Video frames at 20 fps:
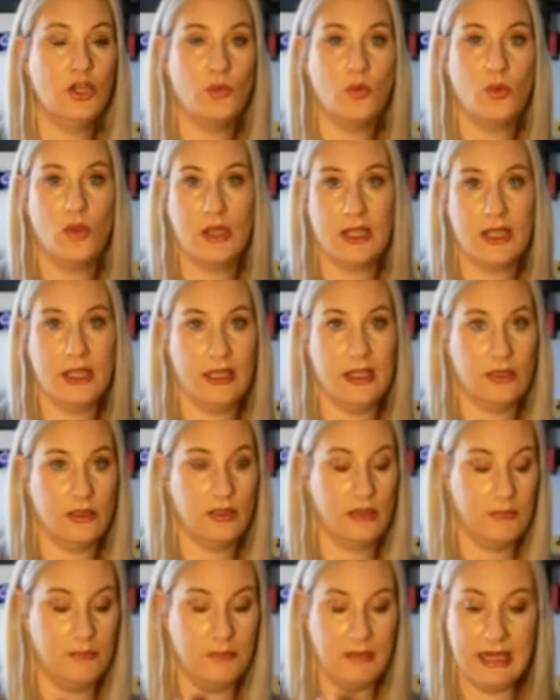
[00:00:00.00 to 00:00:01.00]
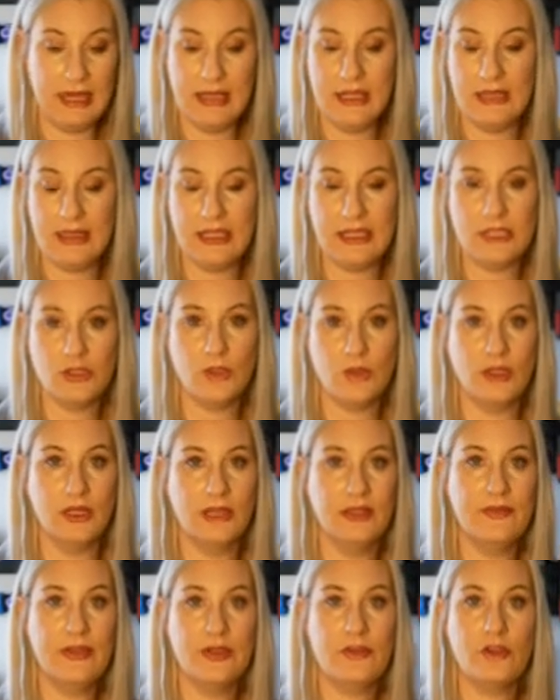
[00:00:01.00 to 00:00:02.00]
you walk immediately into a
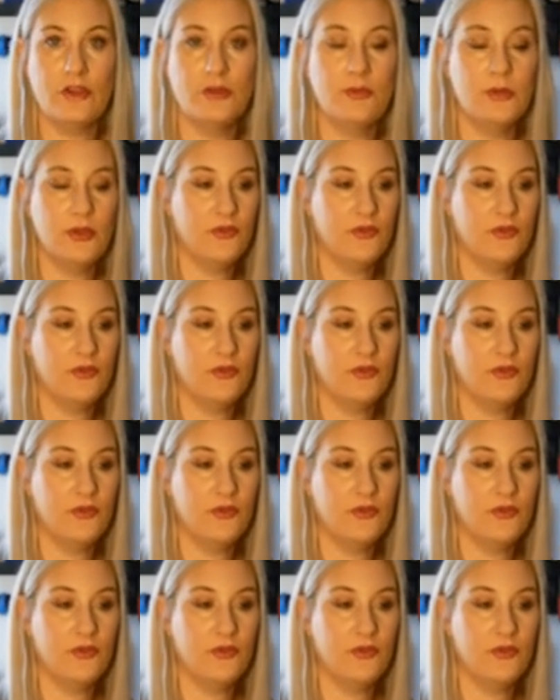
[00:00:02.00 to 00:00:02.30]
living room.